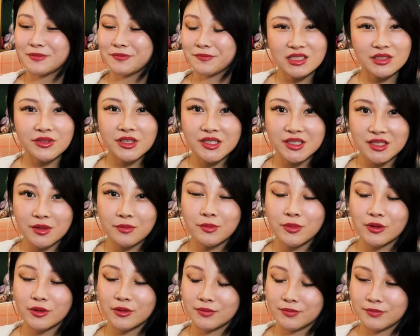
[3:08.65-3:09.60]
It's very
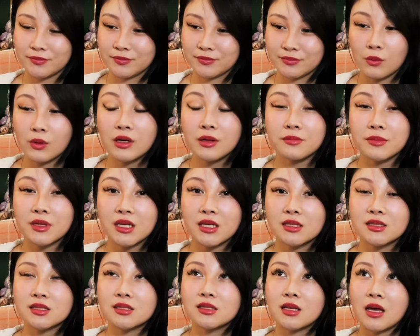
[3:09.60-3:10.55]
simple. What it
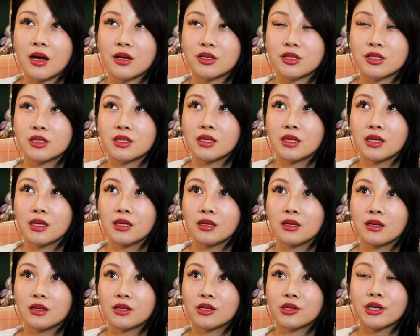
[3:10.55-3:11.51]
means is
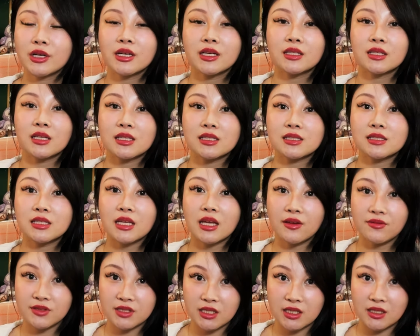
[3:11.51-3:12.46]
actually creating that
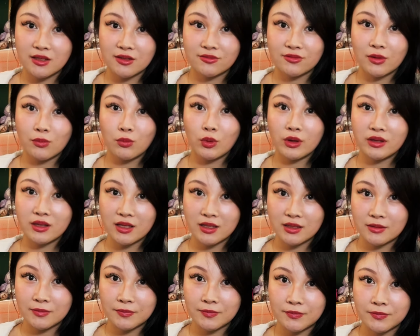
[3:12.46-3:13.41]
safety from
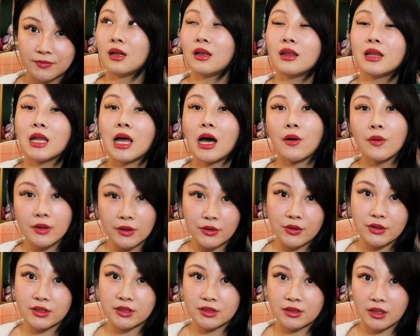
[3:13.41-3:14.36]
within, allowing
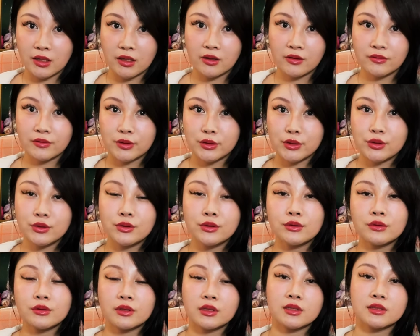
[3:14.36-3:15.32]
yourself to
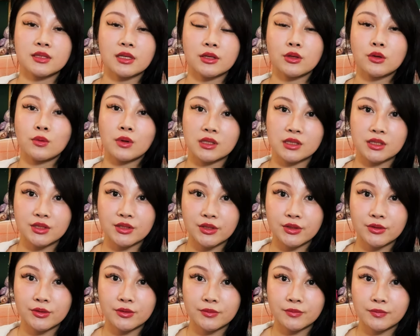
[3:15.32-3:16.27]
do the things that you want to do.